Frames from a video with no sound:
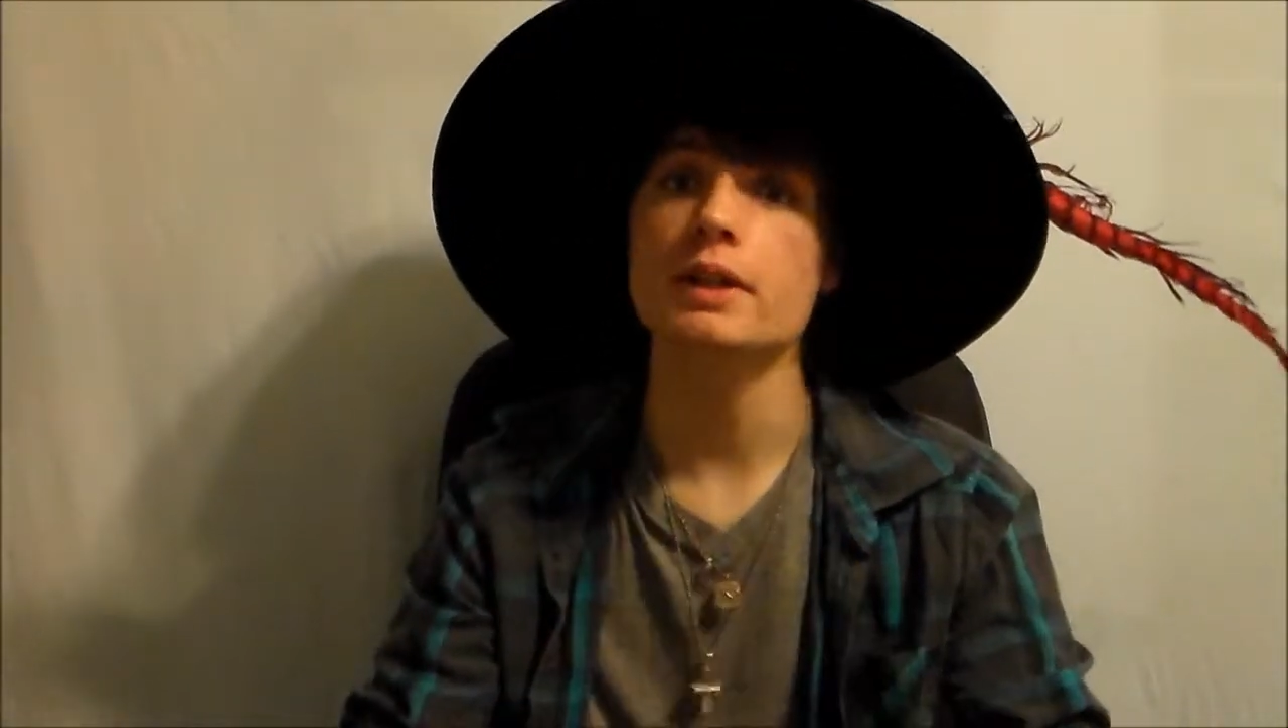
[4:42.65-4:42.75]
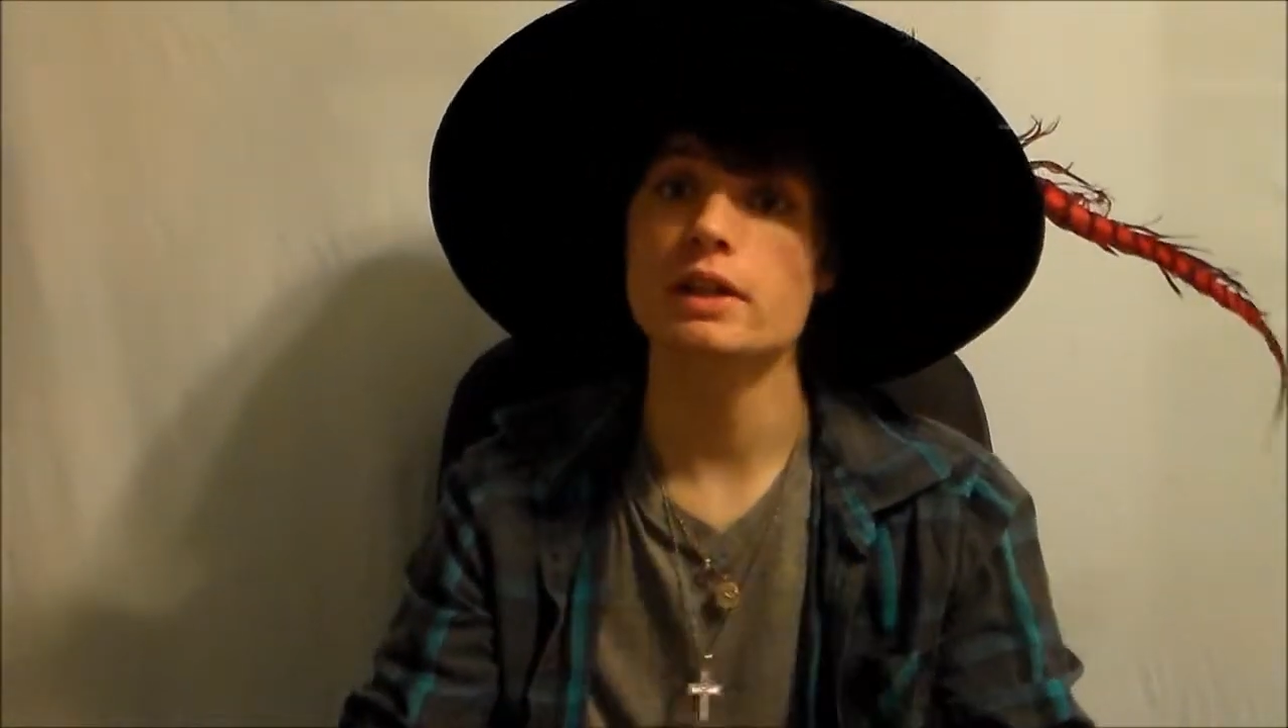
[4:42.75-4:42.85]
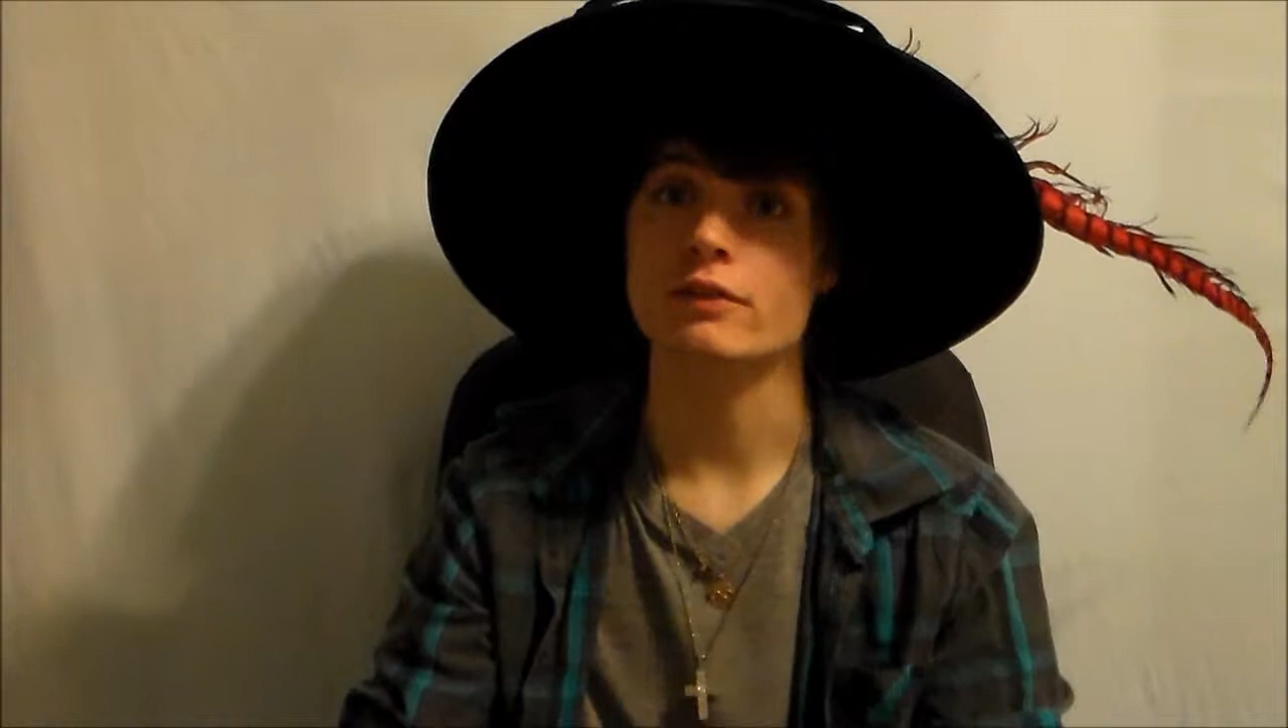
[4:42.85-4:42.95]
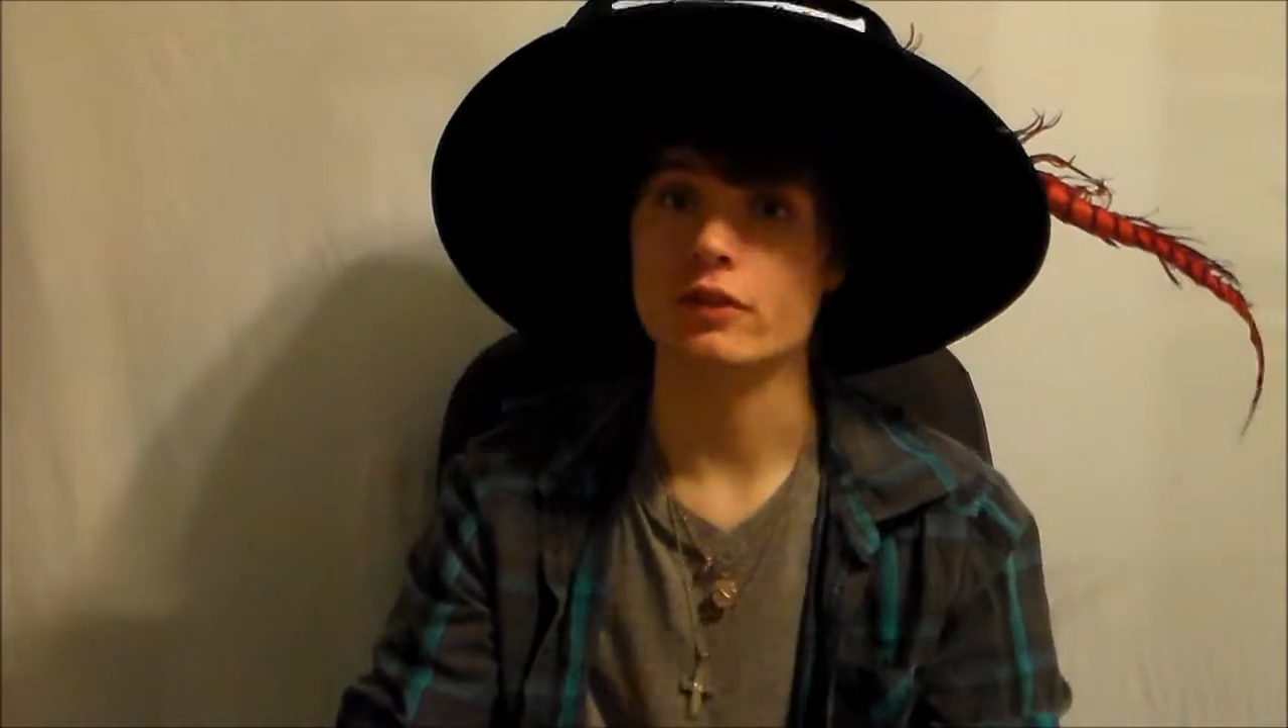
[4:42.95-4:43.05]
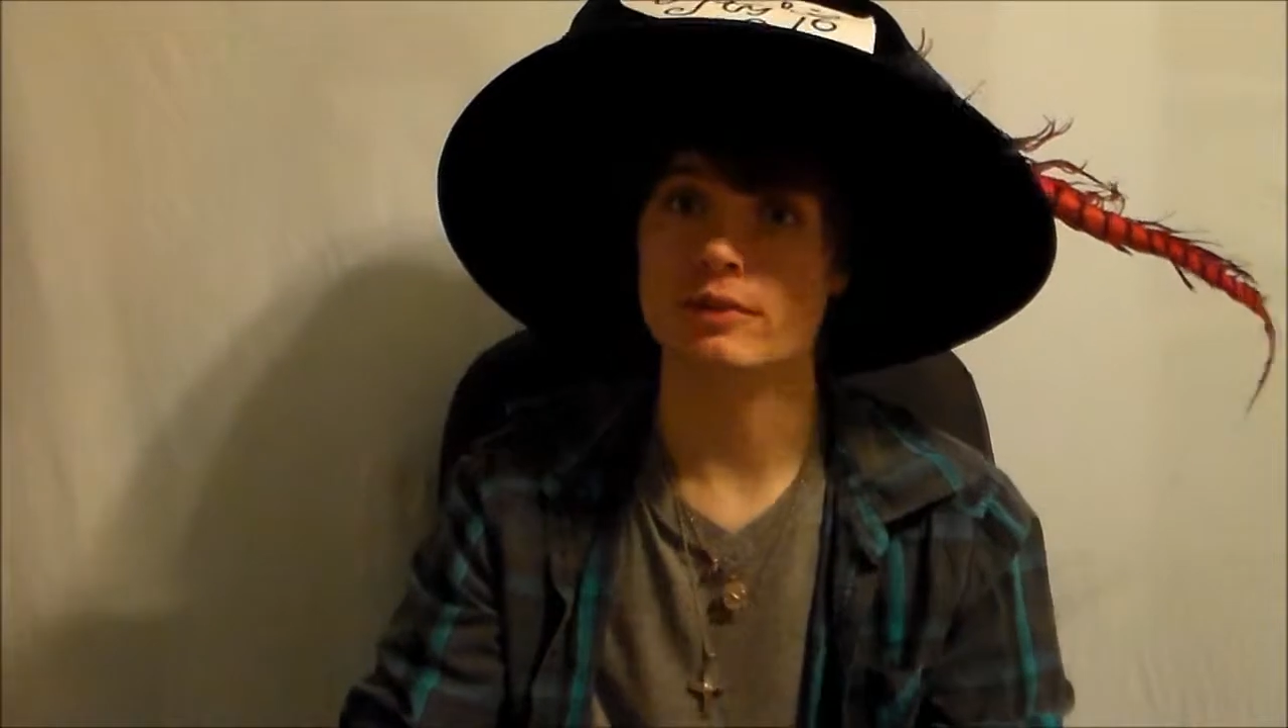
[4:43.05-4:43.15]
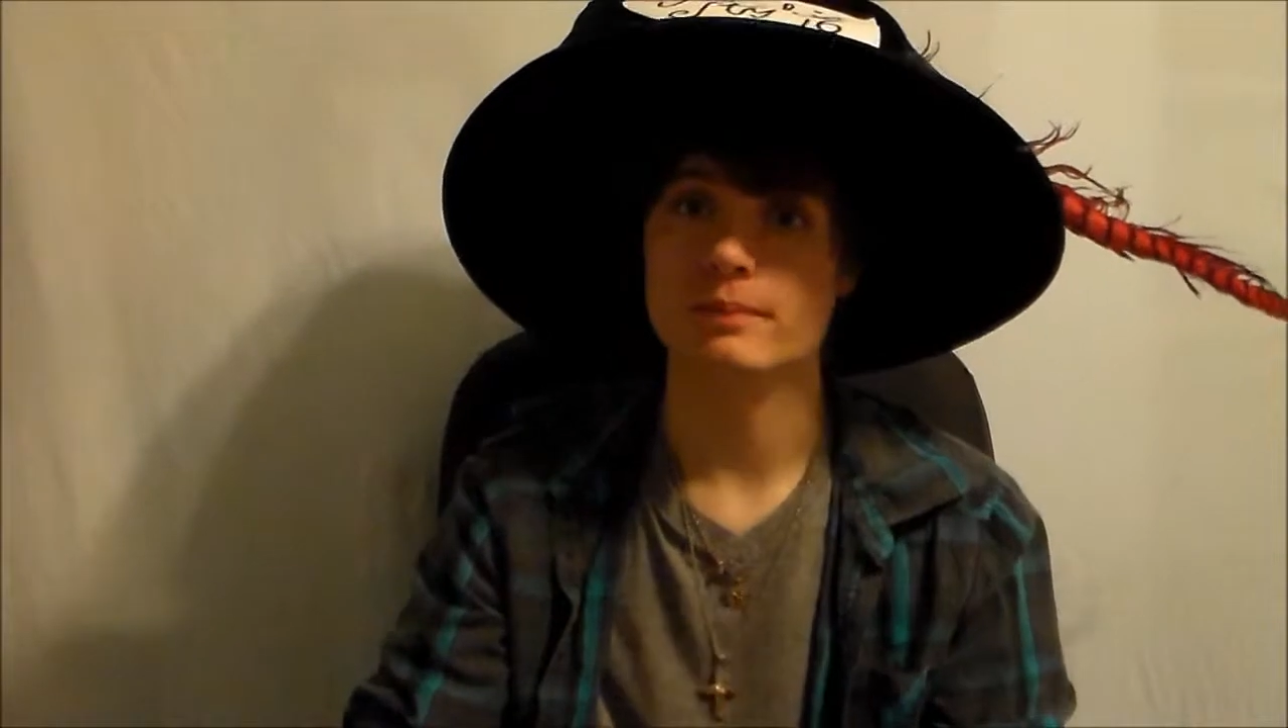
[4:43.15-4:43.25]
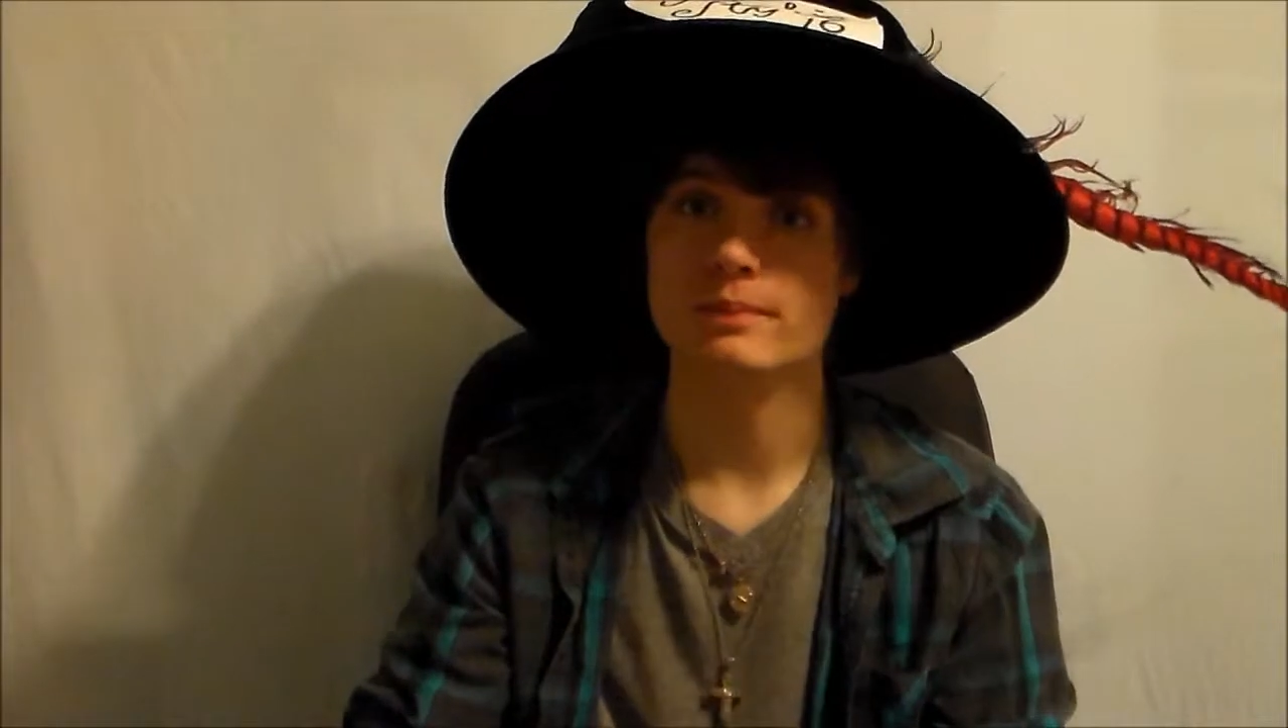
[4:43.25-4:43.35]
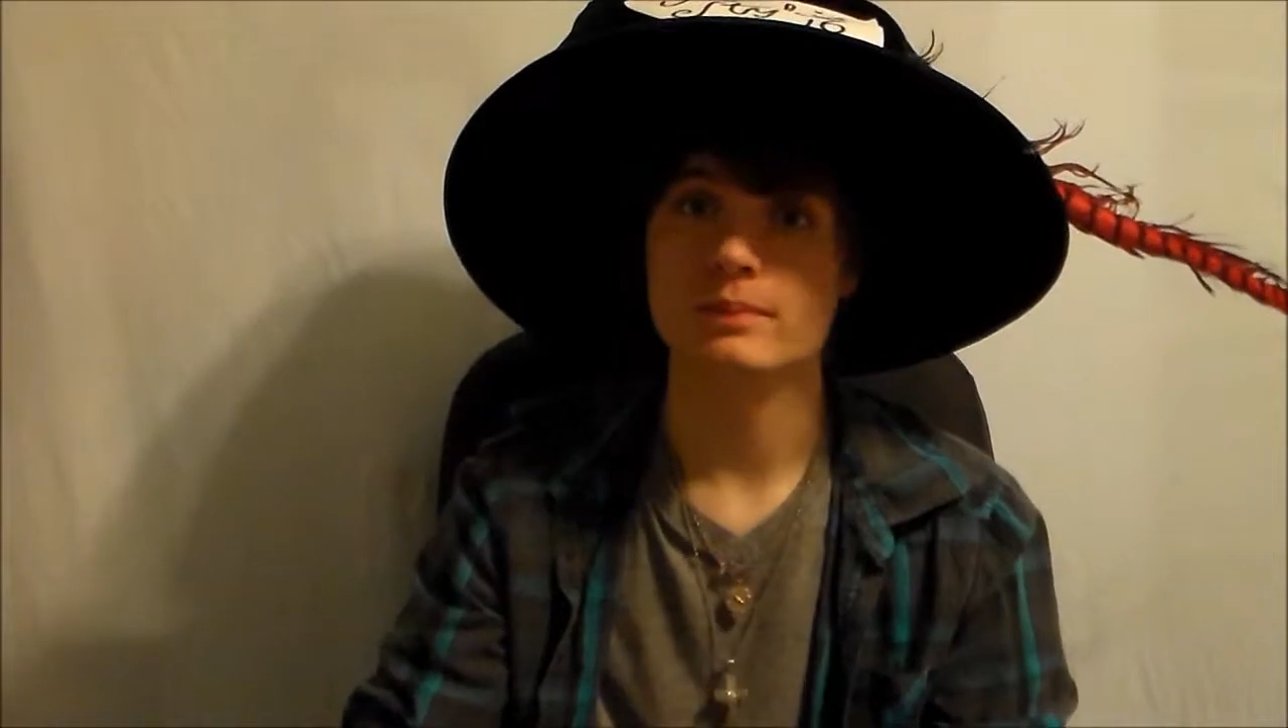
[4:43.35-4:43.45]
bit different.